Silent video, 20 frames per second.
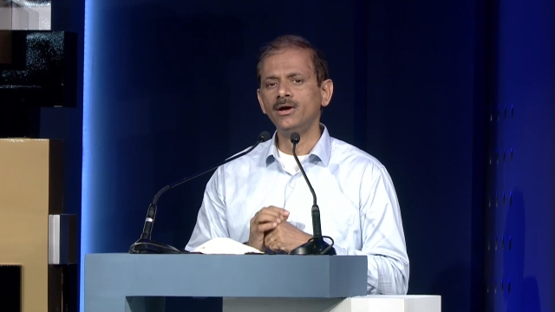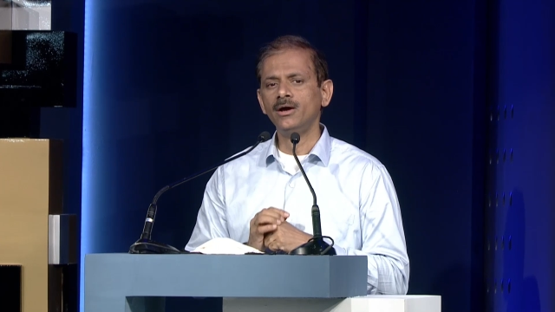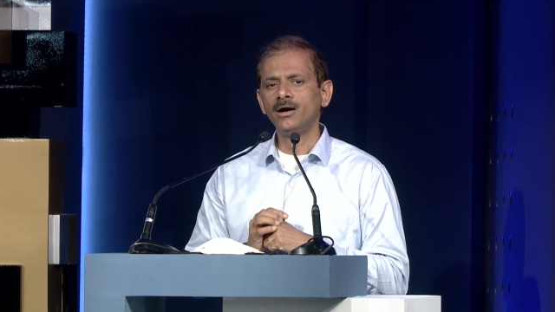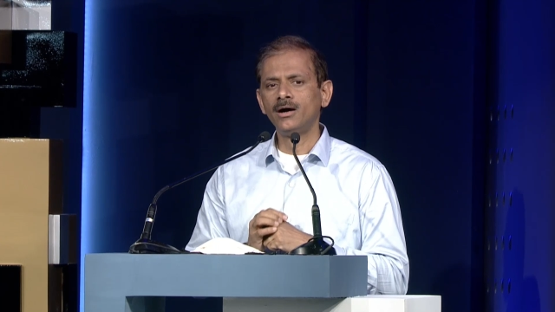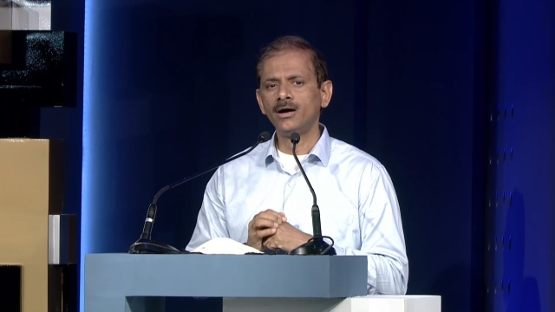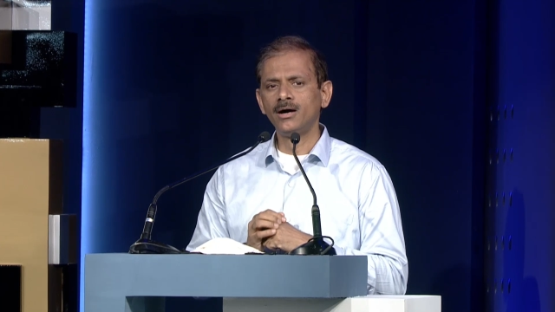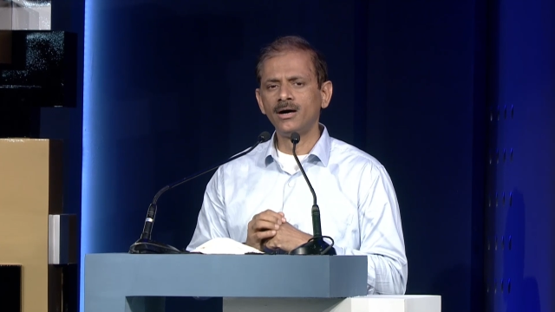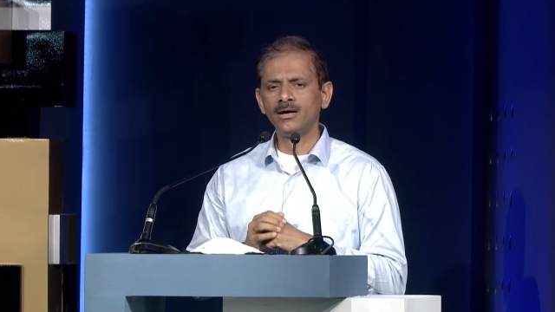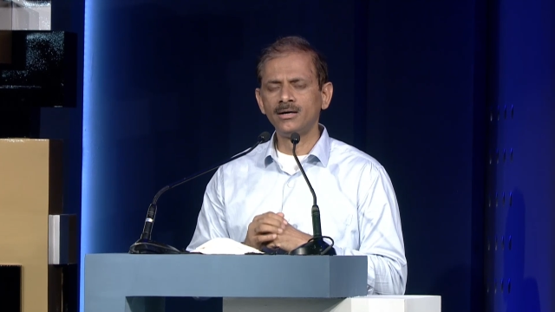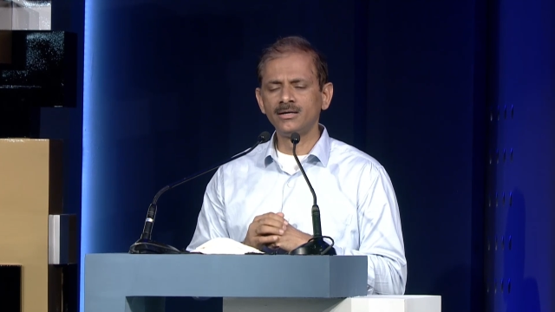
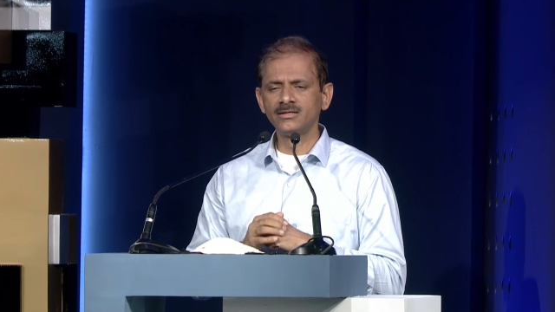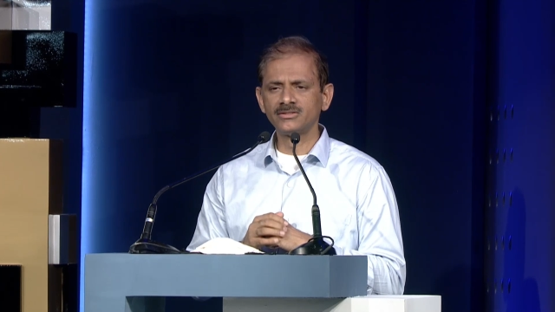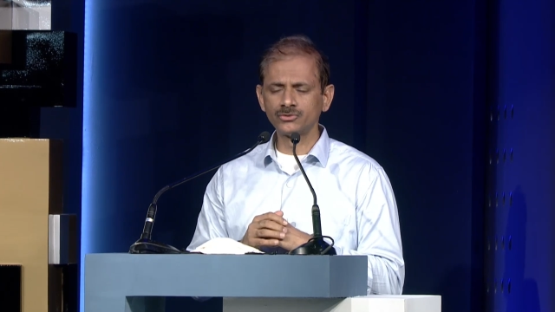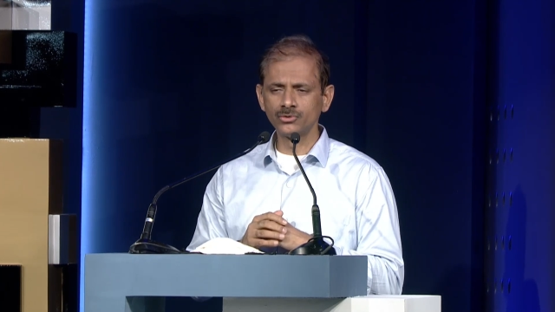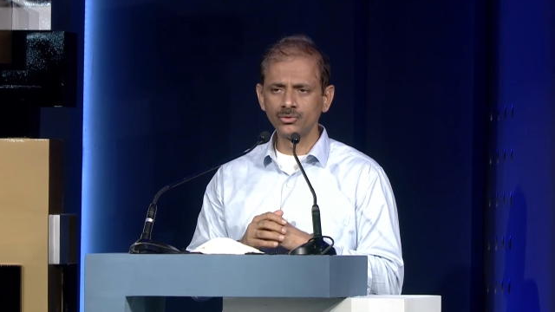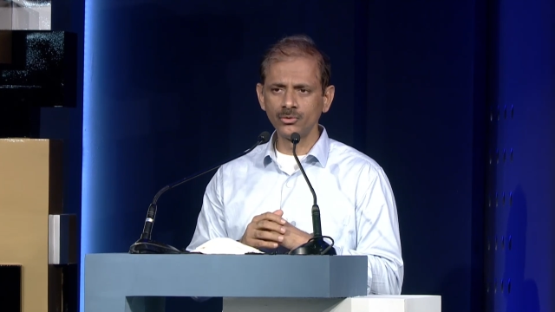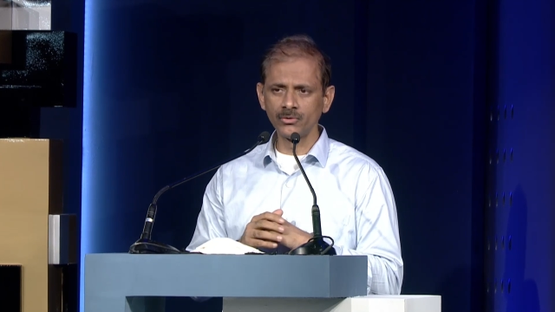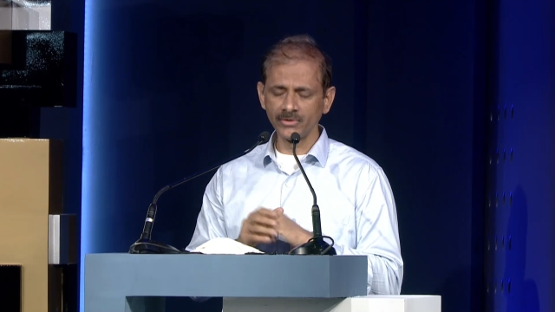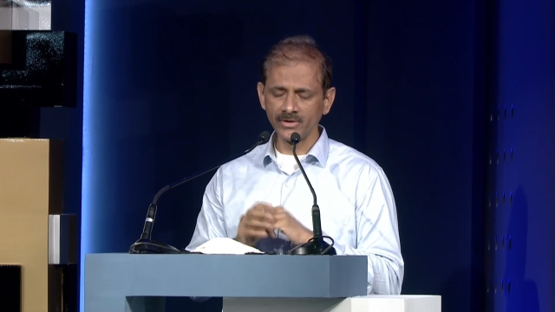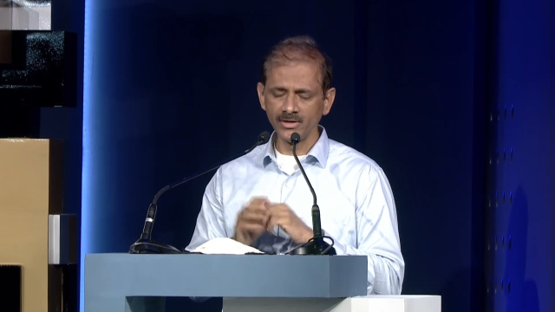
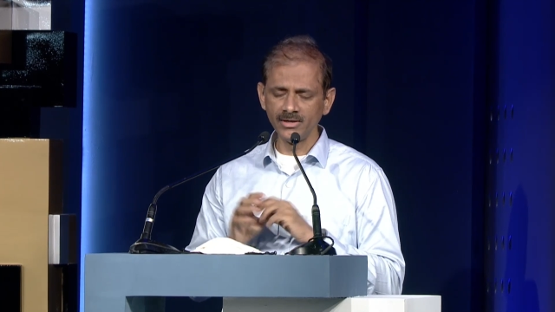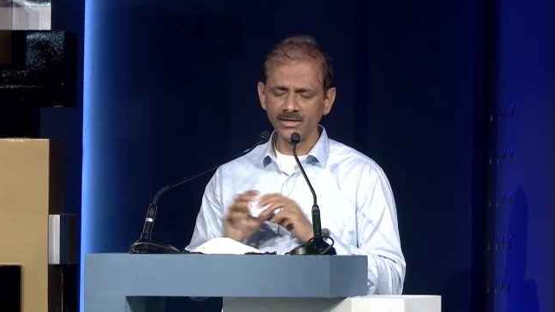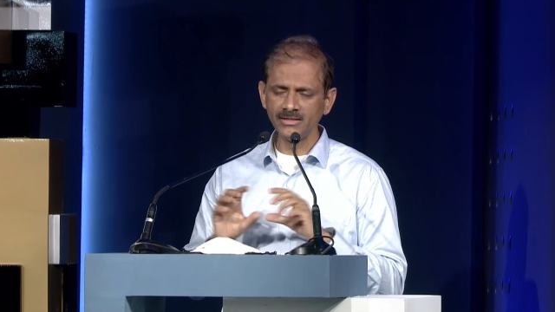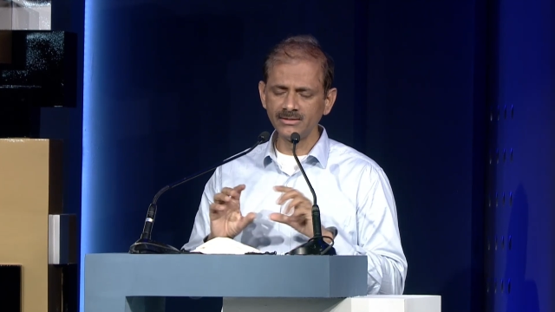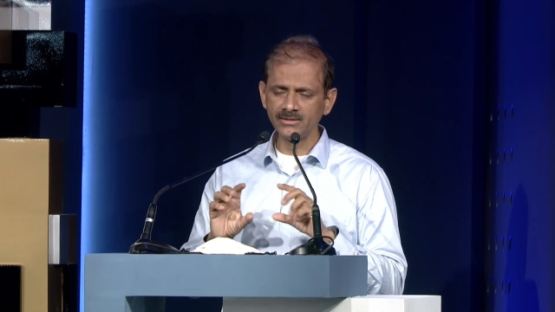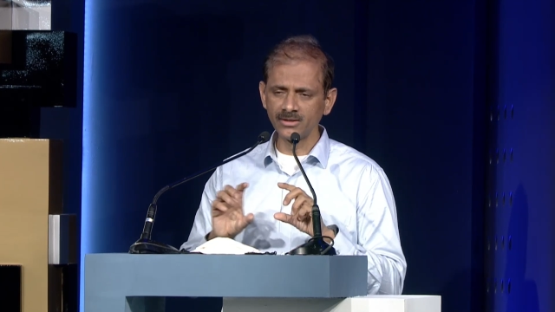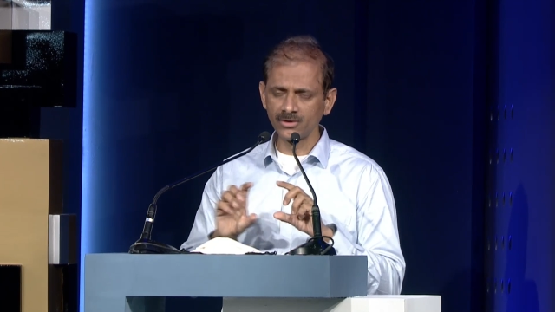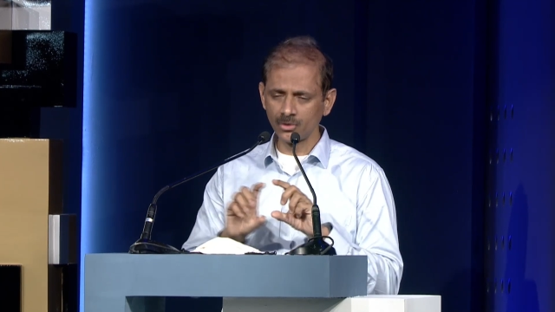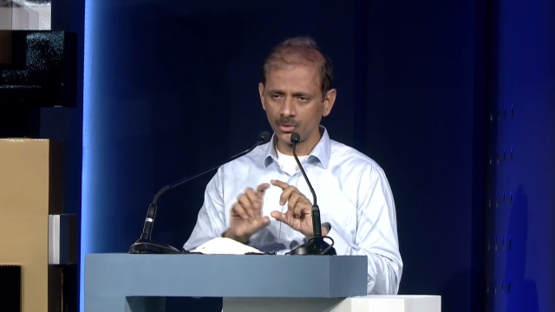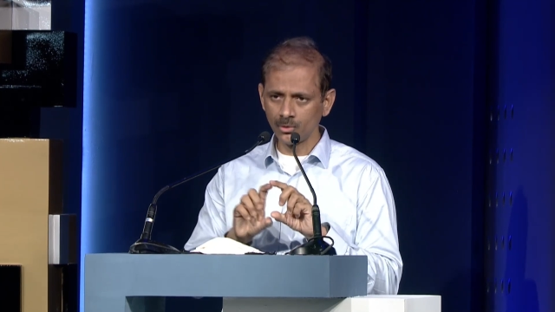So really,
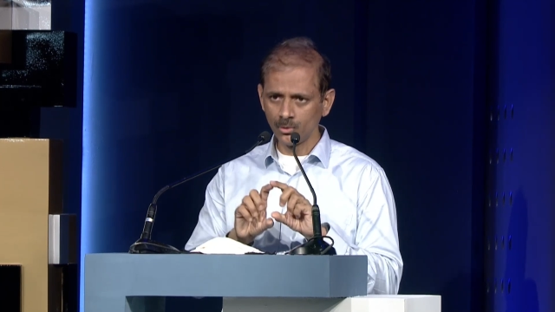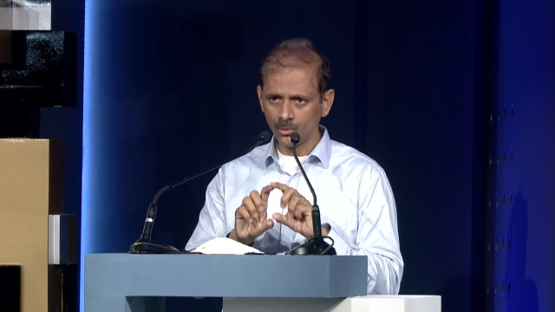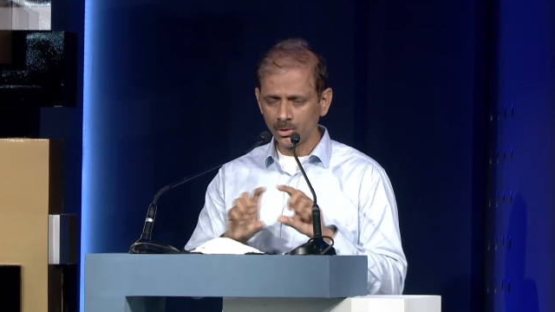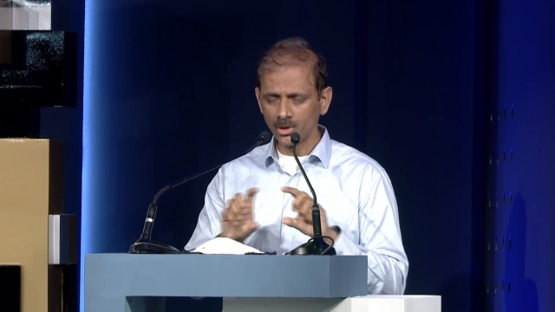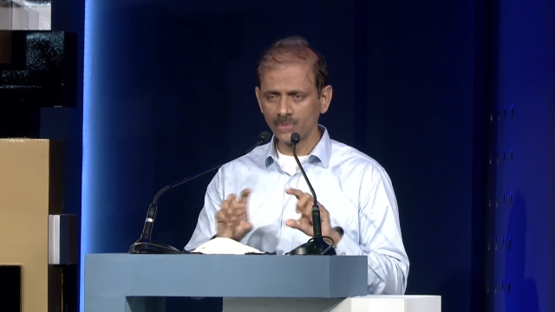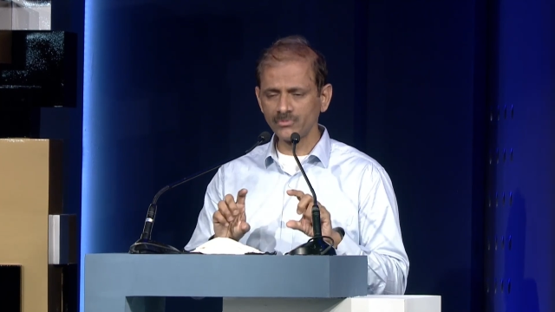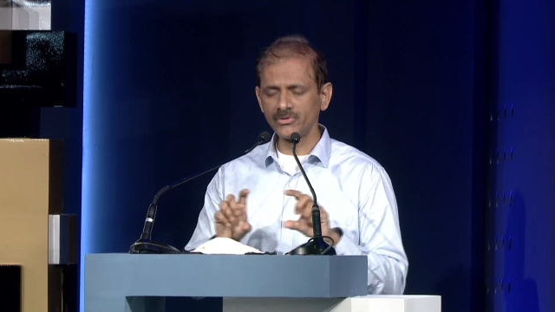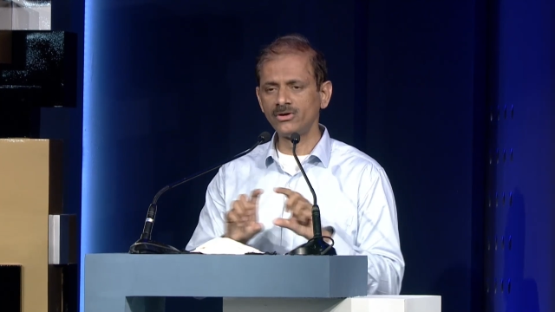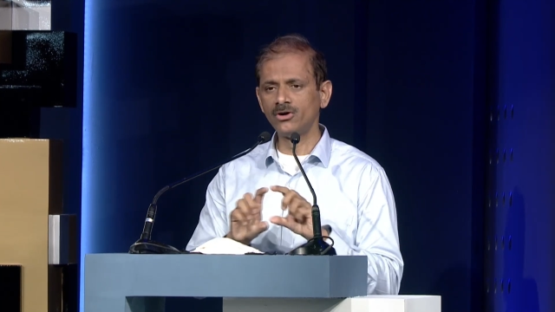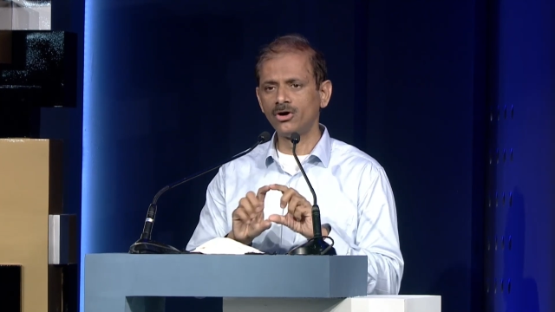the role
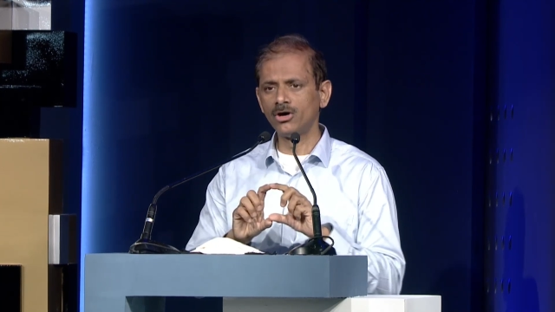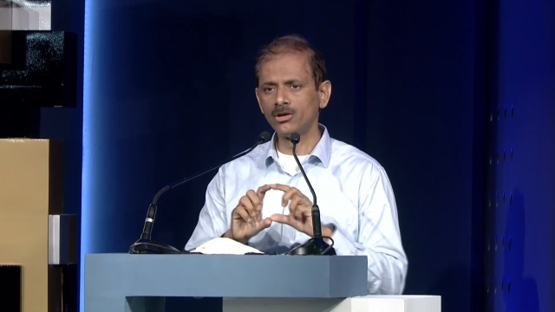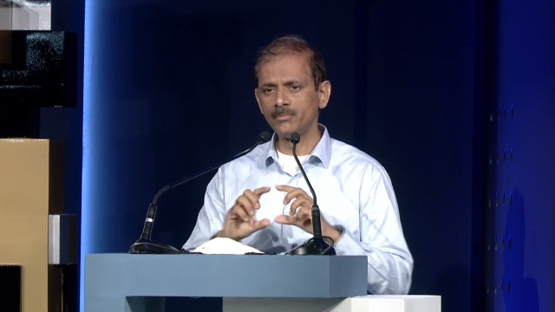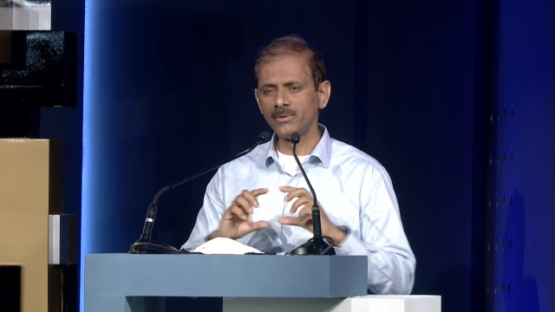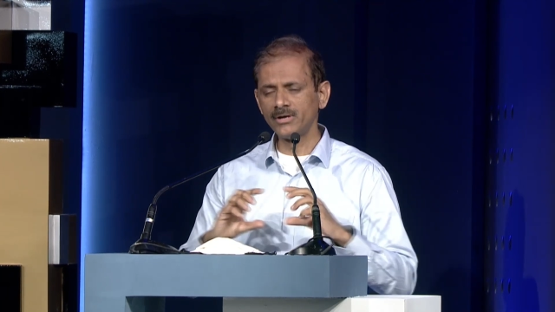of the government